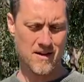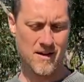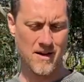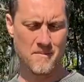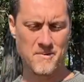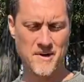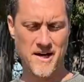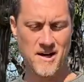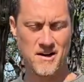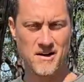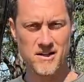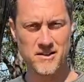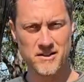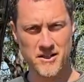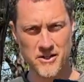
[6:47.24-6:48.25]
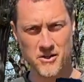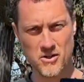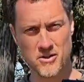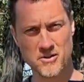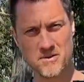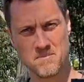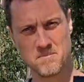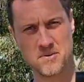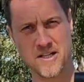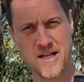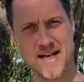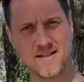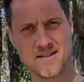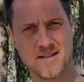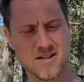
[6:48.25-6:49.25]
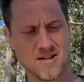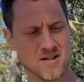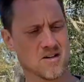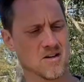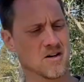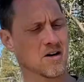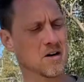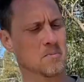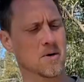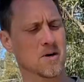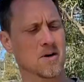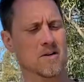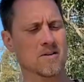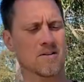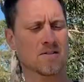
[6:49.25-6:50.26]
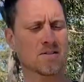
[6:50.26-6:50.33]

about a little plastic car part?